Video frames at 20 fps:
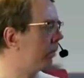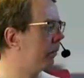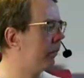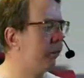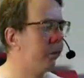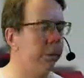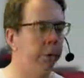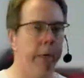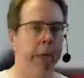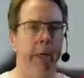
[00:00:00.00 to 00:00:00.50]

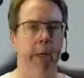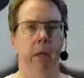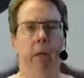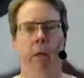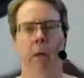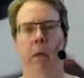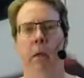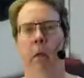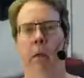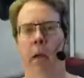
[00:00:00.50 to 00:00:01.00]
Sorry,
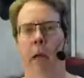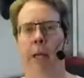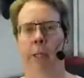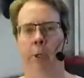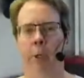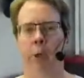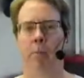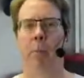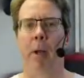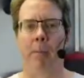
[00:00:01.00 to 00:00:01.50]
I
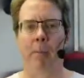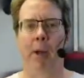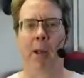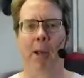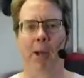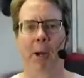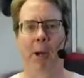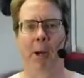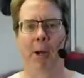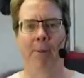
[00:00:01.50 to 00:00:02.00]
turned my
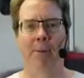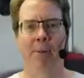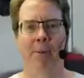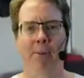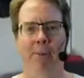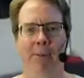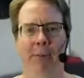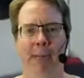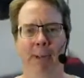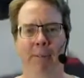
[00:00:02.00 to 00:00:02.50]
mic off
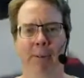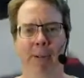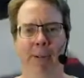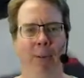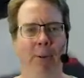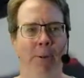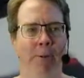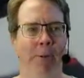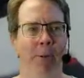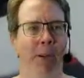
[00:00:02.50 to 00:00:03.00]
when that video
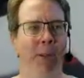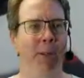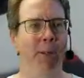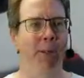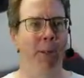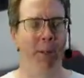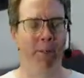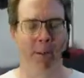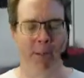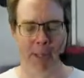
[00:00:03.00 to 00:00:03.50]
was running.
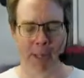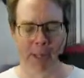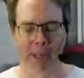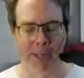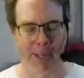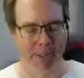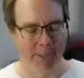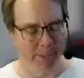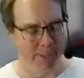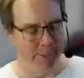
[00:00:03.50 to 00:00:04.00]
Sorry about
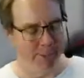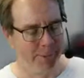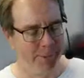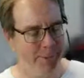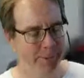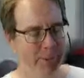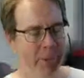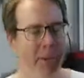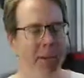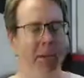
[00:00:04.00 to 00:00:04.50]
that. So
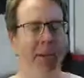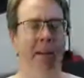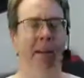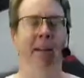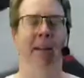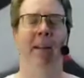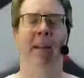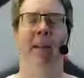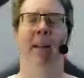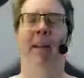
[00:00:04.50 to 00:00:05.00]

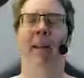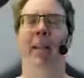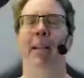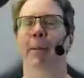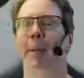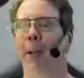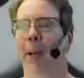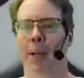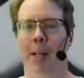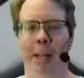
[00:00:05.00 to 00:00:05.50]
let
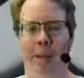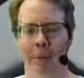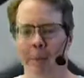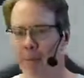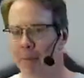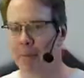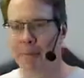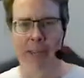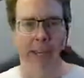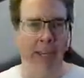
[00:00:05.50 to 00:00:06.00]
me, go, let me
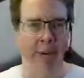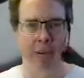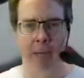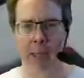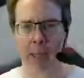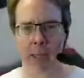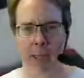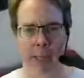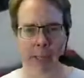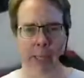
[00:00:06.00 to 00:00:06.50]
repeat everything
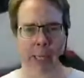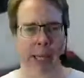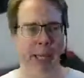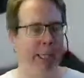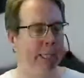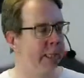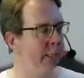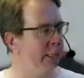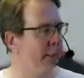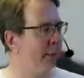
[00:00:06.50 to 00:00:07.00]
I just said
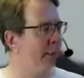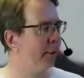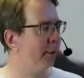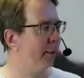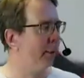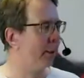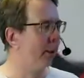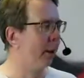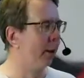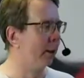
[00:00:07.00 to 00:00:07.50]
because
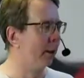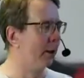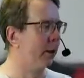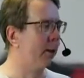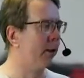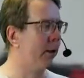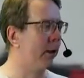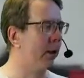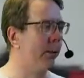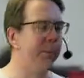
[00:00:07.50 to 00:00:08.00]
you all just
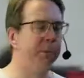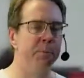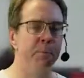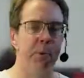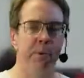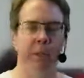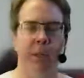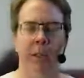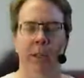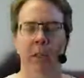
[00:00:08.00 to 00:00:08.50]
heard lips
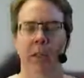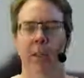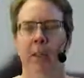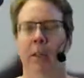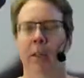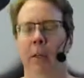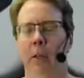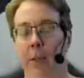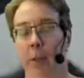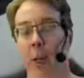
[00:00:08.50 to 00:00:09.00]
moving
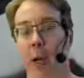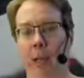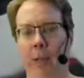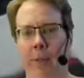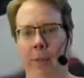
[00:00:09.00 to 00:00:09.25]
or saw